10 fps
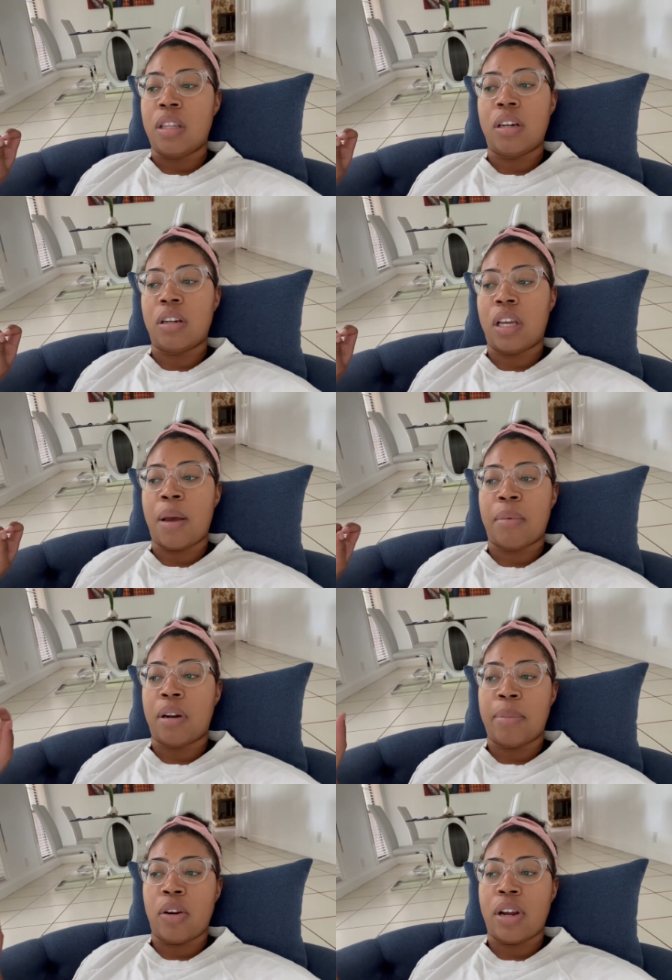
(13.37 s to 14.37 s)
Literally, I'm
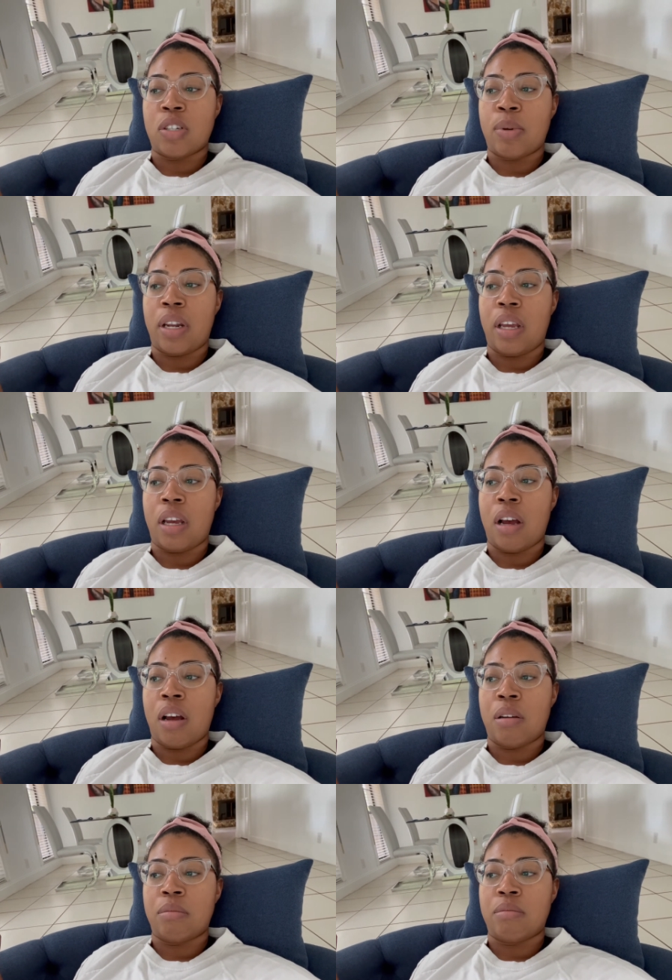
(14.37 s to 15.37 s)
going to be graduating
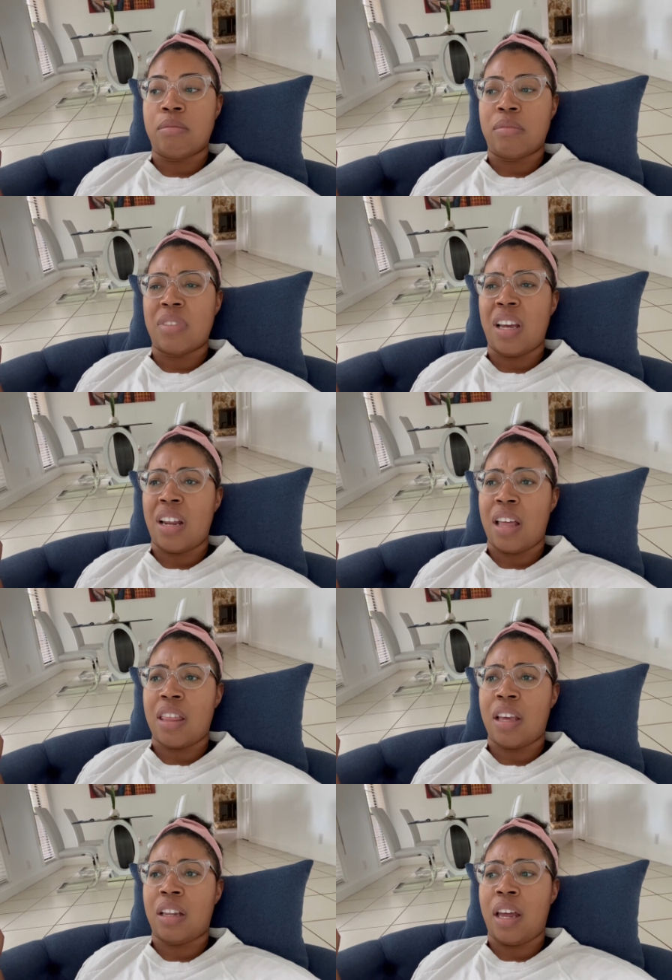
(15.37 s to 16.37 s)
in I
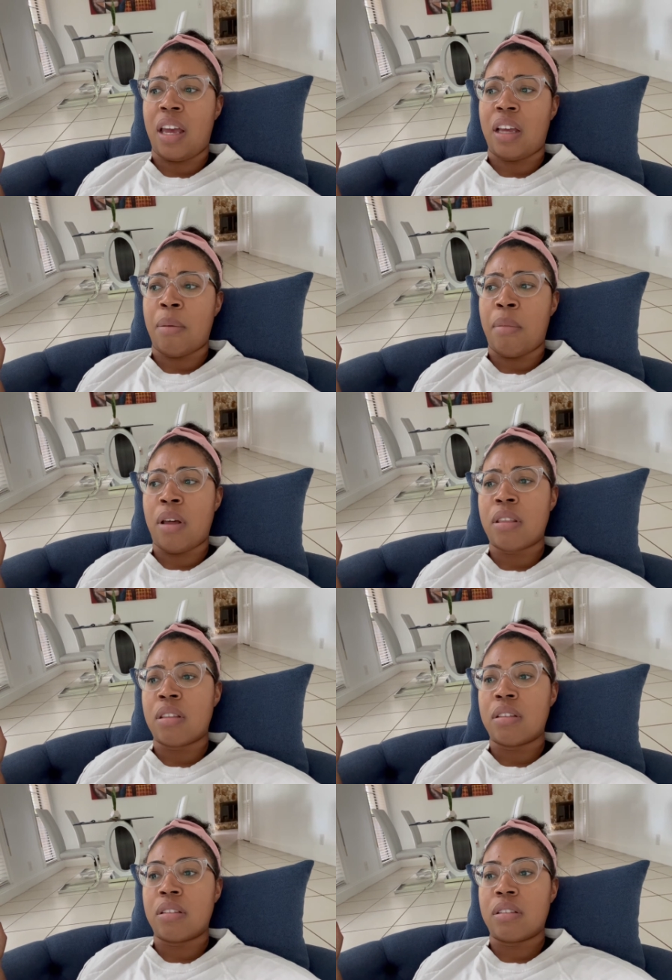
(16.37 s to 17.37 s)
think like a month.
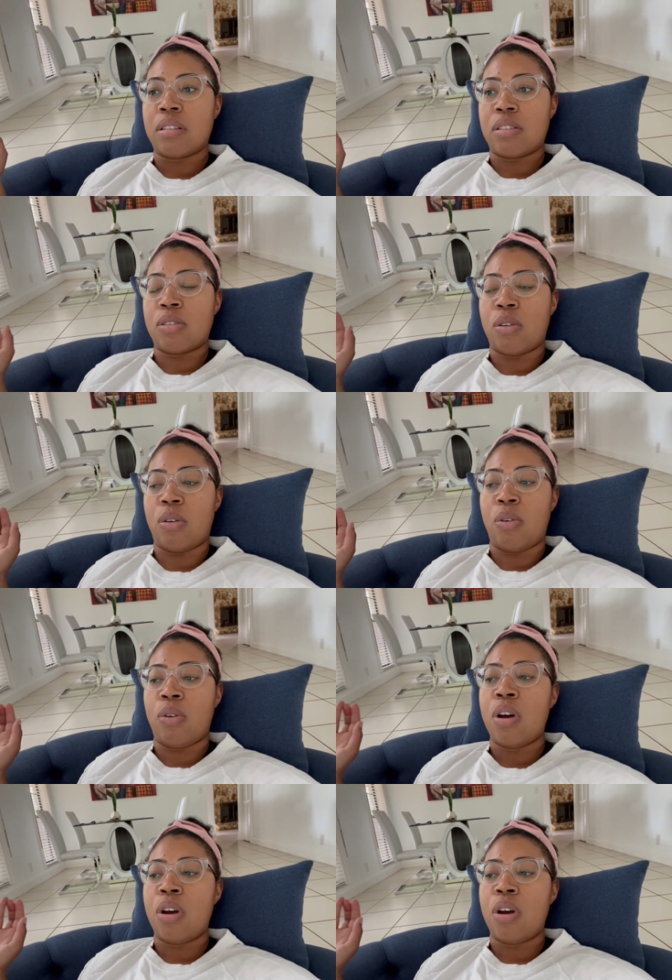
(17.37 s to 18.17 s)
So